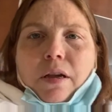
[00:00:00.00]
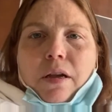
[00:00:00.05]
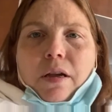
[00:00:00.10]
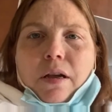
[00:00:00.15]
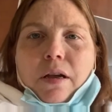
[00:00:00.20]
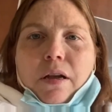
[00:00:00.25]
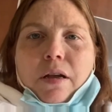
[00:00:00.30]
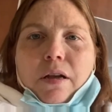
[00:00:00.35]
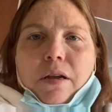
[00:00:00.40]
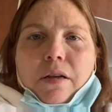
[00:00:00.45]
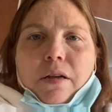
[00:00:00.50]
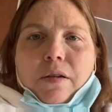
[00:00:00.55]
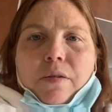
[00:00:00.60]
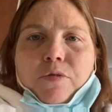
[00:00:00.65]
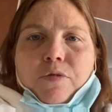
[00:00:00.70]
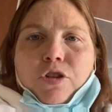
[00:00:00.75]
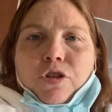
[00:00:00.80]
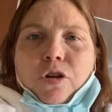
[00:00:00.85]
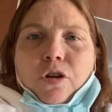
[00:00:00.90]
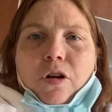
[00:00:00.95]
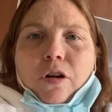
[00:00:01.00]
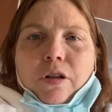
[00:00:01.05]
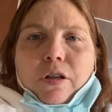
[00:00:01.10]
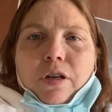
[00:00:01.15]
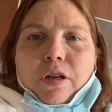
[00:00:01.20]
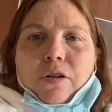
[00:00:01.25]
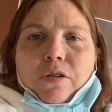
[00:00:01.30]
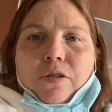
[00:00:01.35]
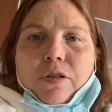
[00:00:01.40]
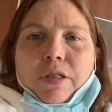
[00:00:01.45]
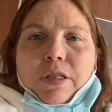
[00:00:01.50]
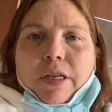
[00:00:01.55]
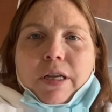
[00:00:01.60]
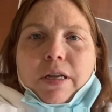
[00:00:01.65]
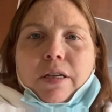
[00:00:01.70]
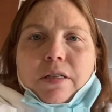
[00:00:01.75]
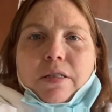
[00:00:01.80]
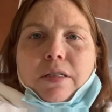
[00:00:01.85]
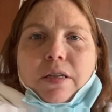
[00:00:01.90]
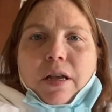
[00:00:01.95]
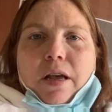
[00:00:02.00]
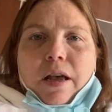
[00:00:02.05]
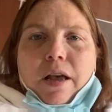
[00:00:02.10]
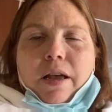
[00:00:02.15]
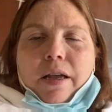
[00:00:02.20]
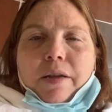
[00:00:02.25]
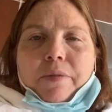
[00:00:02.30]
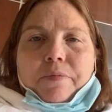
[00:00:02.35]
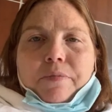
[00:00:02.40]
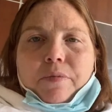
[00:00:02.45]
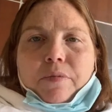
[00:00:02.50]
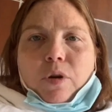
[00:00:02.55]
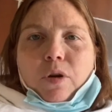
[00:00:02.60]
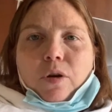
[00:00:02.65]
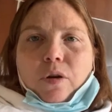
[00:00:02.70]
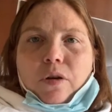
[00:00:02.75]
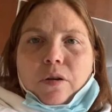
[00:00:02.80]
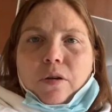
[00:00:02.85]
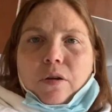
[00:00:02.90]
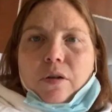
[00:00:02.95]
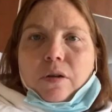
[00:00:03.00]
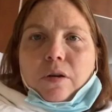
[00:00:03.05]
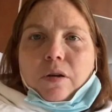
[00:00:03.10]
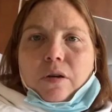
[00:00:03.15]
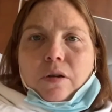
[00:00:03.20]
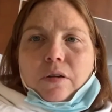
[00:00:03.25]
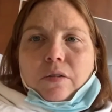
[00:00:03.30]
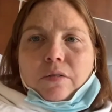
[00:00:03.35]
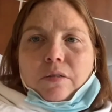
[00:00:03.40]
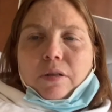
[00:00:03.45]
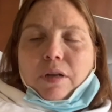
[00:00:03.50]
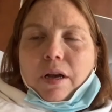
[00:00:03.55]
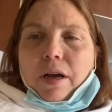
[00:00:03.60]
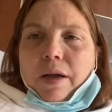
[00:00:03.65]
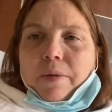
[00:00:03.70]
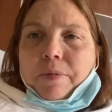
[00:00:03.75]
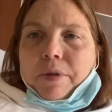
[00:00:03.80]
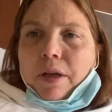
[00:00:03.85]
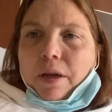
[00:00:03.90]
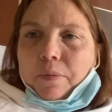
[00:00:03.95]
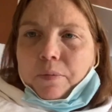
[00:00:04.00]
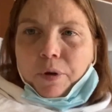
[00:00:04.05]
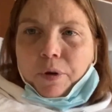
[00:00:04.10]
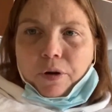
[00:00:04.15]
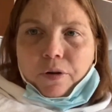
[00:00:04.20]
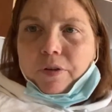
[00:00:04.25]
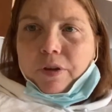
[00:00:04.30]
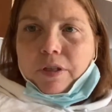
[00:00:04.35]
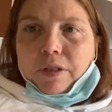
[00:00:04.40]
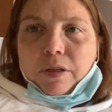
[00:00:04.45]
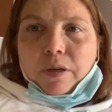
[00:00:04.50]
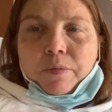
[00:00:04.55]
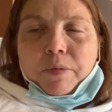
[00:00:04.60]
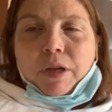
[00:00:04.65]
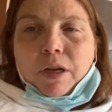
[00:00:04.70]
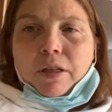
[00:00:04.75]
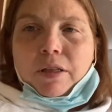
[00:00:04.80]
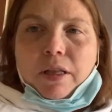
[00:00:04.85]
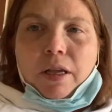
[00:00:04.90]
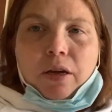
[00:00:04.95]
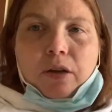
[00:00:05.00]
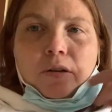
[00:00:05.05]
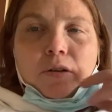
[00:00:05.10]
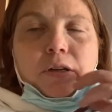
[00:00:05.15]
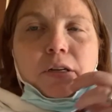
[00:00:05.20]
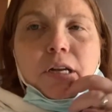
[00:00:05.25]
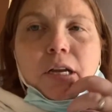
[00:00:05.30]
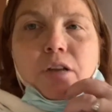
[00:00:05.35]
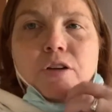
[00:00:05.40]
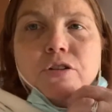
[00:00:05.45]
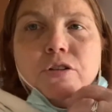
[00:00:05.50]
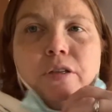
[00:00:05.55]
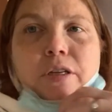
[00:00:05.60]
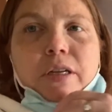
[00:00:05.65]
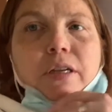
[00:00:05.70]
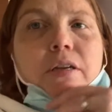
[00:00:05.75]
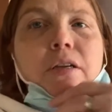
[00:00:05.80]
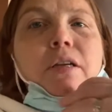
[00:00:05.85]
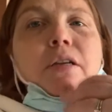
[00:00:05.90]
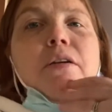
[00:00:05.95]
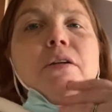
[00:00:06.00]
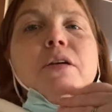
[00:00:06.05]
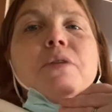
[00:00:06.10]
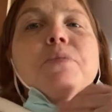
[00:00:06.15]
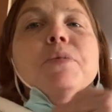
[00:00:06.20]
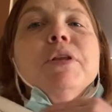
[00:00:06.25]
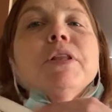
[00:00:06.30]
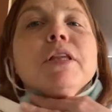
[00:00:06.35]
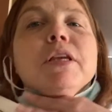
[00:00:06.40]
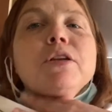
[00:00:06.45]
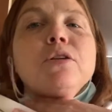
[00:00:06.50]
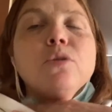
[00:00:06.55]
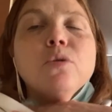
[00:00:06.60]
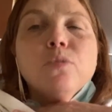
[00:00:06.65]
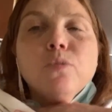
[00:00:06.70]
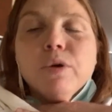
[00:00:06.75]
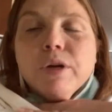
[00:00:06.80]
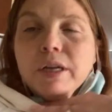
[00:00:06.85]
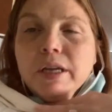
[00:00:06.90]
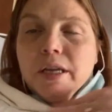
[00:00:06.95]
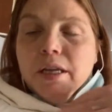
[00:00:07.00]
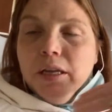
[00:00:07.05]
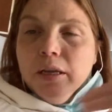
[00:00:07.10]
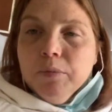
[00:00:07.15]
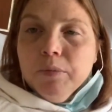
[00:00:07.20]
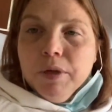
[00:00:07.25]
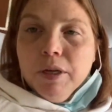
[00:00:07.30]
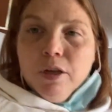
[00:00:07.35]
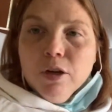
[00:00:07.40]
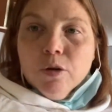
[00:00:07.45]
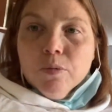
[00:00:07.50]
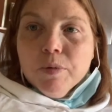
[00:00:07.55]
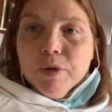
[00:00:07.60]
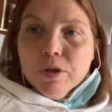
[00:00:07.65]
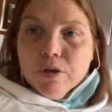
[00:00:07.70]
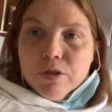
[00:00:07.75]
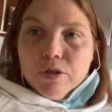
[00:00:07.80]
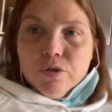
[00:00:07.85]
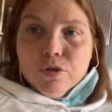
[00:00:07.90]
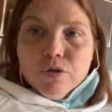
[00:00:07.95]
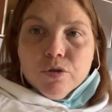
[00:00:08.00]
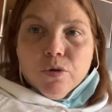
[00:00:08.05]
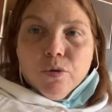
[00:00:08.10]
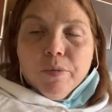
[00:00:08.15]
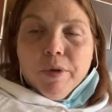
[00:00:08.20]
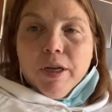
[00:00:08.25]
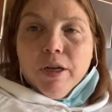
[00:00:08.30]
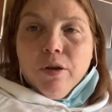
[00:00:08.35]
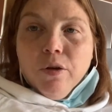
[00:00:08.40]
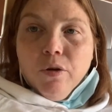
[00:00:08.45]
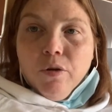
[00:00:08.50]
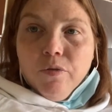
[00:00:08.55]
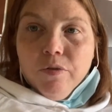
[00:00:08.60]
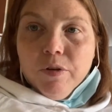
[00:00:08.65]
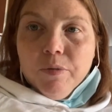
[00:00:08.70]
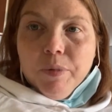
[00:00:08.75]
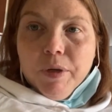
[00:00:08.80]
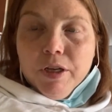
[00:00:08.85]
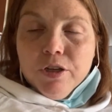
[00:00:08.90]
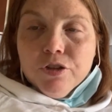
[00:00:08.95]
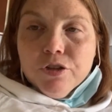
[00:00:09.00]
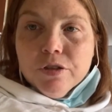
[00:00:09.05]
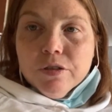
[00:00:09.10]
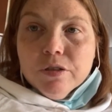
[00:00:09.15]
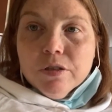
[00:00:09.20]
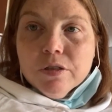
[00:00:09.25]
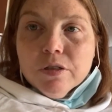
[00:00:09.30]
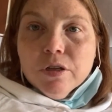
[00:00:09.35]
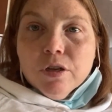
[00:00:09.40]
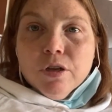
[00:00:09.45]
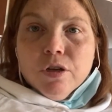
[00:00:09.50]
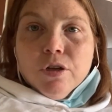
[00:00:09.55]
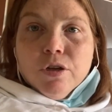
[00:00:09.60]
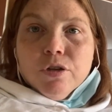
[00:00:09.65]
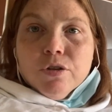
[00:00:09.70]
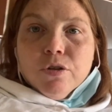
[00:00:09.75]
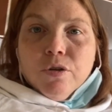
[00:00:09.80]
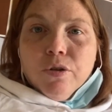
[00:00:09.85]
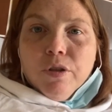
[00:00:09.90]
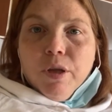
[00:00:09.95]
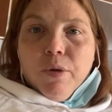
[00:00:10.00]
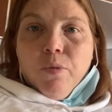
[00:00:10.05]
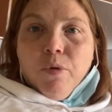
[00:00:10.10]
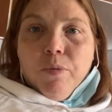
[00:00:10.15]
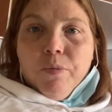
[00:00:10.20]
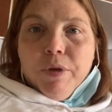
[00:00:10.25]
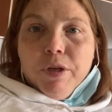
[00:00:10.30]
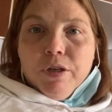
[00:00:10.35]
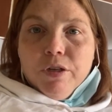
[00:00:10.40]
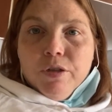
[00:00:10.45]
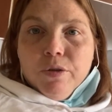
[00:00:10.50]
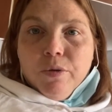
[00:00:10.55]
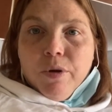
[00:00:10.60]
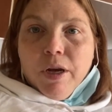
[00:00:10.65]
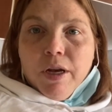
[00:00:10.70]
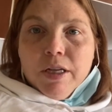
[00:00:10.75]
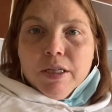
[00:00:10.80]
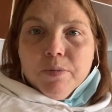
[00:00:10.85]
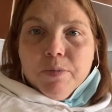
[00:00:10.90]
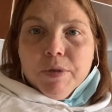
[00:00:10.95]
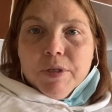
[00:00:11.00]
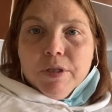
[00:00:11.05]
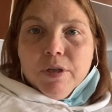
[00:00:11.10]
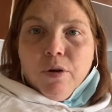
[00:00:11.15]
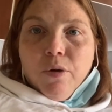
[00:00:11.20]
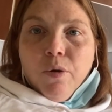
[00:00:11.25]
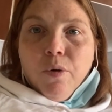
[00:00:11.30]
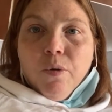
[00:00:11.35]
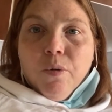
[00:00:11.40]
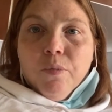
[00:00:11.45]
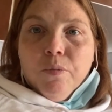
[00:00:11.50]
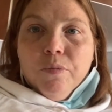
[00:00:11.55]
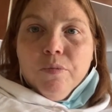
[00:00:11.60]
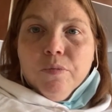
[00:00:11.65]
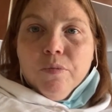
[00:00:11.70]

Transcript: Charlie Girl says, I'm not perfect. I'm not that good, actually. But they don't want to keep me here because there's so many COVID patients. So they want me to do hospice at home.